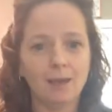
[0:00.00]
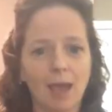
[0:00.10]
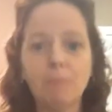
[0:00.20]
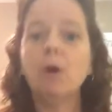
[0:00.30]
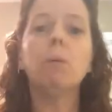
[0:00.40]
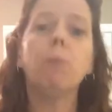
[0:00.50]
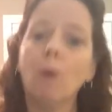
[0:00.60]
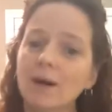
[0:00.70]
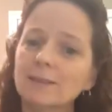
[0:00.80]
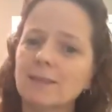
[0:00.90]
And we'll
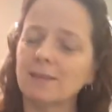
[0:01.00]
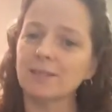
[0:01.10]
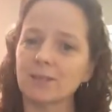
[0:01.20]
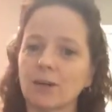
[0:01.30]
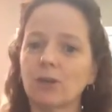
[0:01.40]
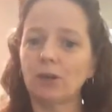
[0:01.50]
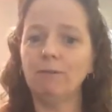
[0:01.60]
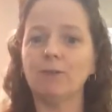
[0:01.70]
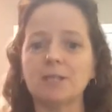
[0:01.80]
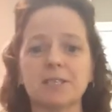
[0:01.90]
want the things that are good
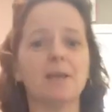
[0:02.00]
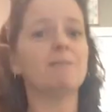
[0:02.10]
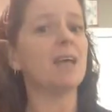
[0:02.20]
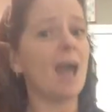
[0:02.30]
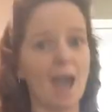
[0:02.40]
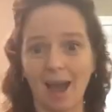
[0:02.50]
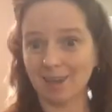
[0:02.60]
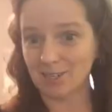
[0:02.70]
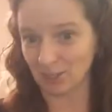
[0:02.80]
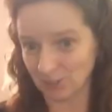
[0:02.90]
for us enough to
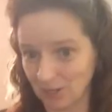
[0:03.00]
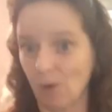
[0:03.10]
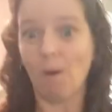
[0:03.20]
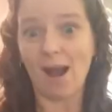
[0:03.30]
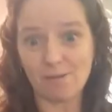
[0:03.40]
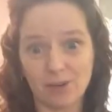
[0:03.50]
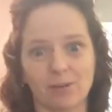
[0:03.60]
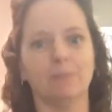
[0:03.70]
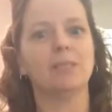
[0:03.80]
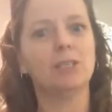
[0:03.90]
actually go after
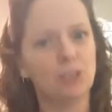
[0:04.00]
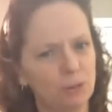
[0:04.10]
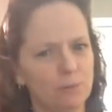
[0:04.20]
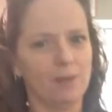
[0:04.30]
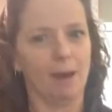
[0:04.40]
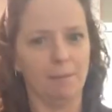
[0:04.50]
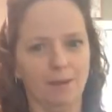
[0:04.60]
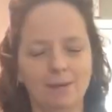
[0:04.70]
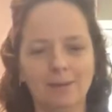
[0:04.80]
them, to do them.